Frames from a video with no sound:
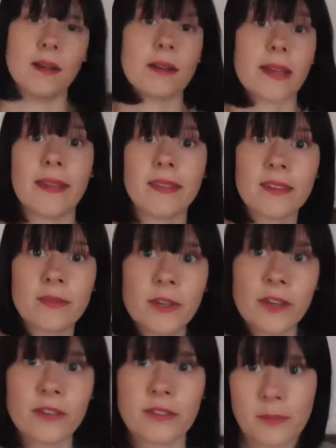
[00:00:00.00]
Okay, this
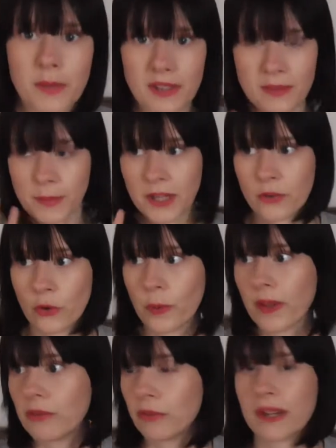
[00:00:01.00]
video is a mess. My
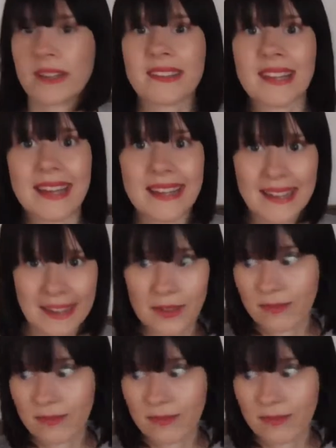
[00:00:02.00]
doorbell rings like